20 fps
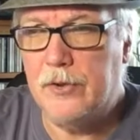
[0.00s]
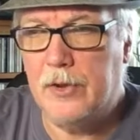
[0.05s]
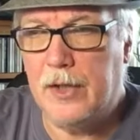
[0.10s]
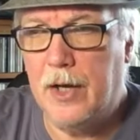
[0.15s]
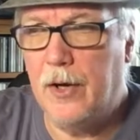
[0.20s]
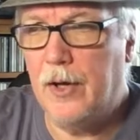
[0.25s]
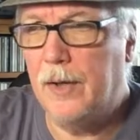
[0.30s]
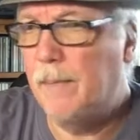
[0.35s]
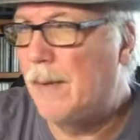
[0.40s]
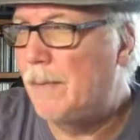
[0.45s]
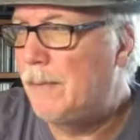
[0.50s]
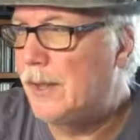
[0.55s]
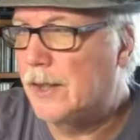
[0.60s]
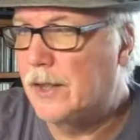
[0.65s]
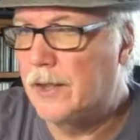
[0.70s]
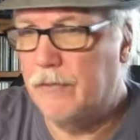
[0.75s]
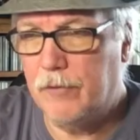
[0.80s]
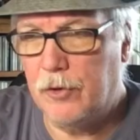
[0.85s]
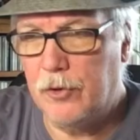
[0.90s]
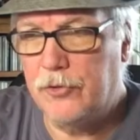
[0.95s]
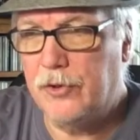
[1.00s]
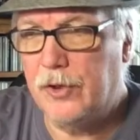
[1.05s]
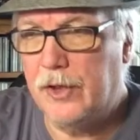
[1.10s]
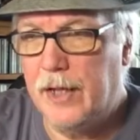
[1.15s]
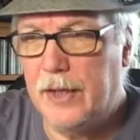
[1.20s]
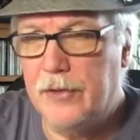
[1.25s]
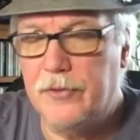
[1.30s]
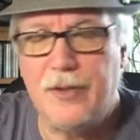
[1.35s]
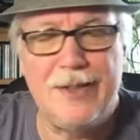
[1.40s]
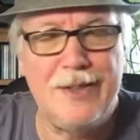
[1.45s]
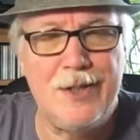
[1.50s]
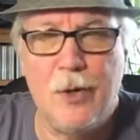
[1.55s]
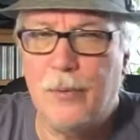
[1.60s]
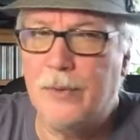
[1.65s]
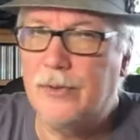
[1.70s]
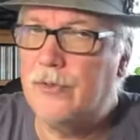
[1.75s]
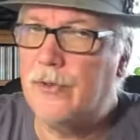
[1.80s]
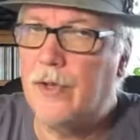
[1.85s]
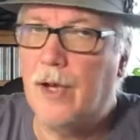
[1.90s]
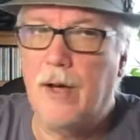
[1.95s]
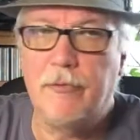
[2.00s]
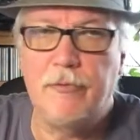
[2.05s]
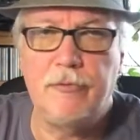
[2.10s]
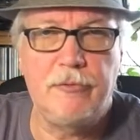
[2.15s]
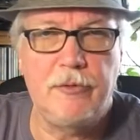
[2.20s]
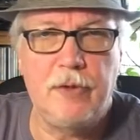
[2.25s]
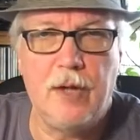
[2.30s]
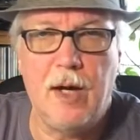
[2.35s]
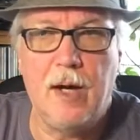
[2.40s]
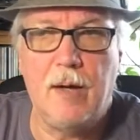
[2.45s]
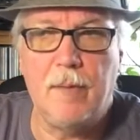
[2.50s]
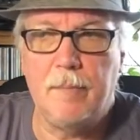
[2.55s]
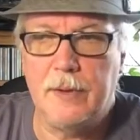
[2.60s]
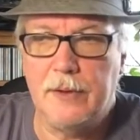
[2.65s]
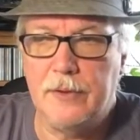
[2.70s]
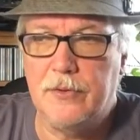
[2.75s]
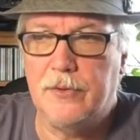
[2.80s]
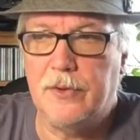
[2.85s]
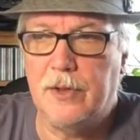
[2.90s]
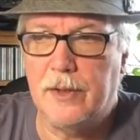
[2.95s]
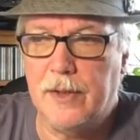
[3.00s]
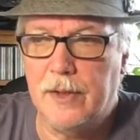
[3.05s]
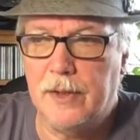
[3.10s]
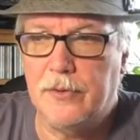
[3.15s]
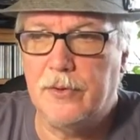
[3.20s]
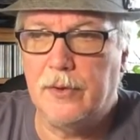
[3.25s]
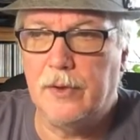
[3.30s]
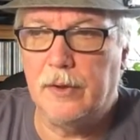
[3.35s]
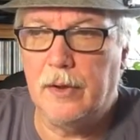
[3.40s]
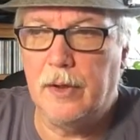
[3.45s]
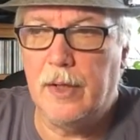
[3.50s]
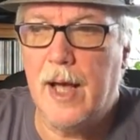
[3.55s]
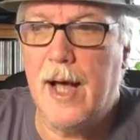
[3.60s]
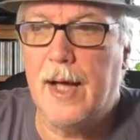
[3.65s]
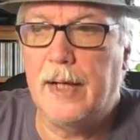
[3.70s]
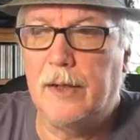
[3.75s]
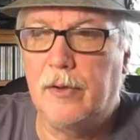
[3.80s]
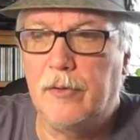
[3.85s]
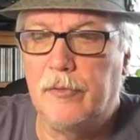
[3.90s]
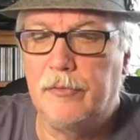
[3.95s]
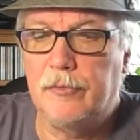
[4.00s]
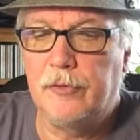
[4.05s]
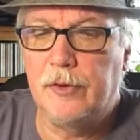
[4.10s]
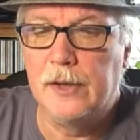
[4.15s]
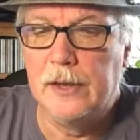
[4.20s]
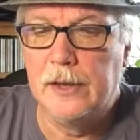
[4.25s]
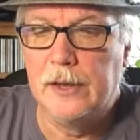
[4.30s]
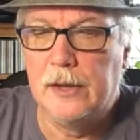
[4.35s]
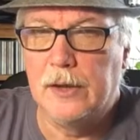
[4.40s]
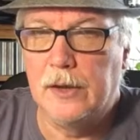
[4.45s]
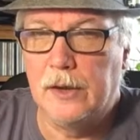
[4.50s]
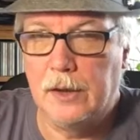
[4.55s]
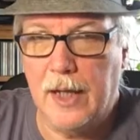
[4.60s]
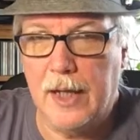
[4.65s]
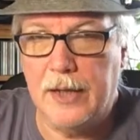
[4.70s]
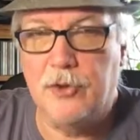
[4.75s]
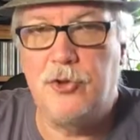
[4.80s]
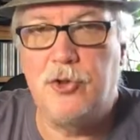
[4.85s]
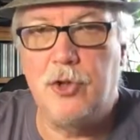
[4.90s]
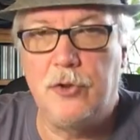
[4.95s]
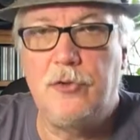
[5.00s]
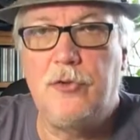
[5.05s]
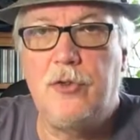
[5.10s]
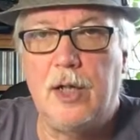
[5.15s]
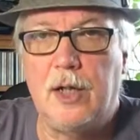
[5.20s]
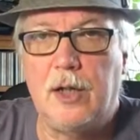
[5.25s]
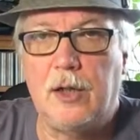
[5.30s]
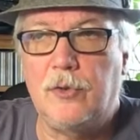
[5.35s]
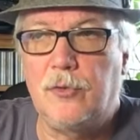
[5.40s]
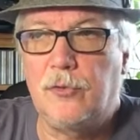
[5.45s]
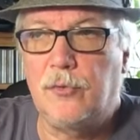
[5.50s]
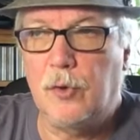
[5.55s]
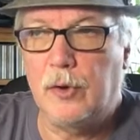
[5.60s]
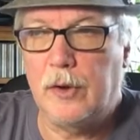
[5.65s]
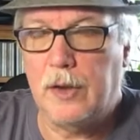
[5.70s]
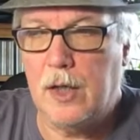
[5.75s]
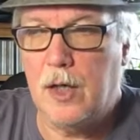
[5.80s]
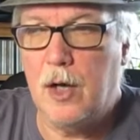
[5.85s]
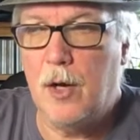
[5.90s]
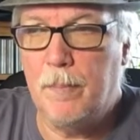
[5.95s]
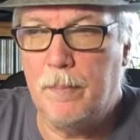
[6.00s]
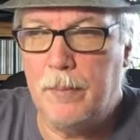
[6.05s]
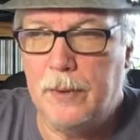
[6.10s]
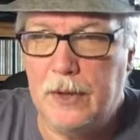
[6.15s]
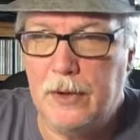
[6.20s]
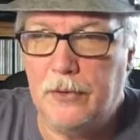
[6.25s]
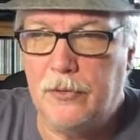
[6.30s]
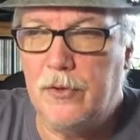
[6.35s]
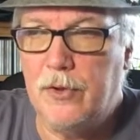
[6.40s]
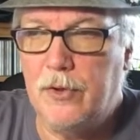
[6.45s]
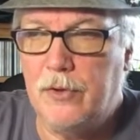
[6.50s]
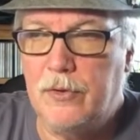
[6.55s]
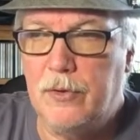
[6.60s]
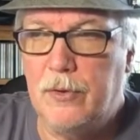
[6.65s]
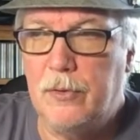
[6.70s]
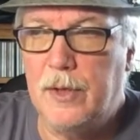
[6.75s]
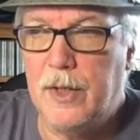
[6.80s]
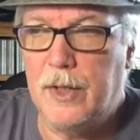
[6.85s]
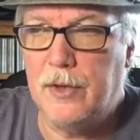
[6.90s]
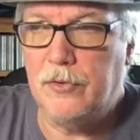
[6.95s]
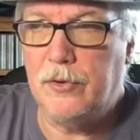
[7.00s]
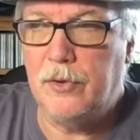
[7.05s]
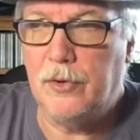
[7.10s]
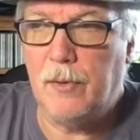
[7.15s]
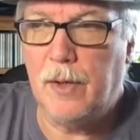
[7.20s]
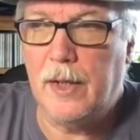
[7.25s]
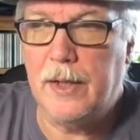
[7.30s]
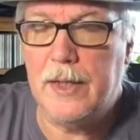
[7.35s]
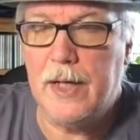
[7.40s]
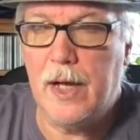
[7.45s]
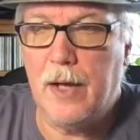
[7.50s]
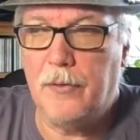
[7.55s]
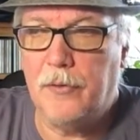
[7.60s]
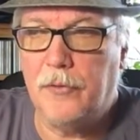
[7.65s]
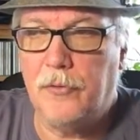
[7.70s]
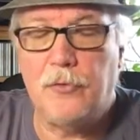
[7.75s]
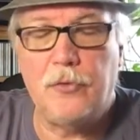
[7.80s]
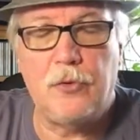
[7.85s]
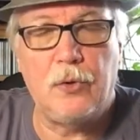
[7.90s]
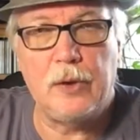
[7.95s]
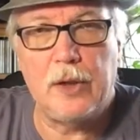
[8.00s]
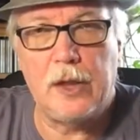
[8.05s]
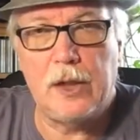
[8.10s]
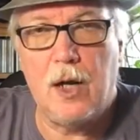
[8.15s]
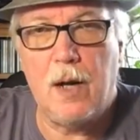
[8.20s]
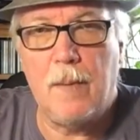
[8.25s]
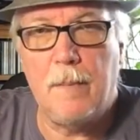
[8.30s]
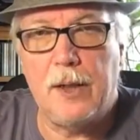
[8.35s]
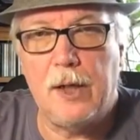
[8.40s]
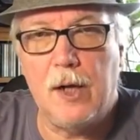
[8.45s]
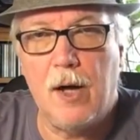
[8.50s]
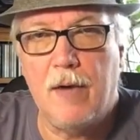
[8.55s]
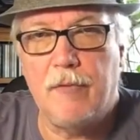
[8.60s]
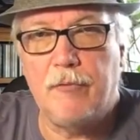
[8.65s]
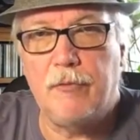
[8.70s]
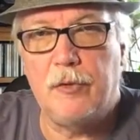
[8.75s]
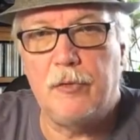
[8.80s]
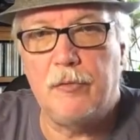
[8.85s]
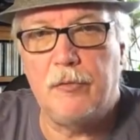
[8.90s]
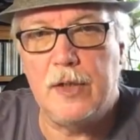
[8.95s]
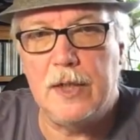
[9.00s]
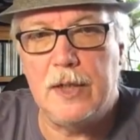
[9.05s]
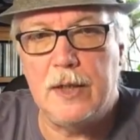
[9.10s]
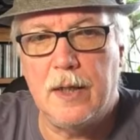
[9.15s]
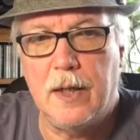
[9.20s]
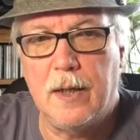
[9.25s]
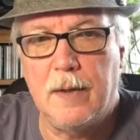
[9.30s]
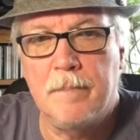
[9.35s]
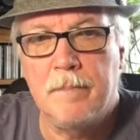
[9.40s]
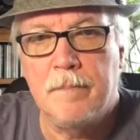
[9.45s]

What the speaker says: carrying maybe the conversion kits. I know it's tough. It's a lot of logistics for the companies to do this, and right now this is only coming off of the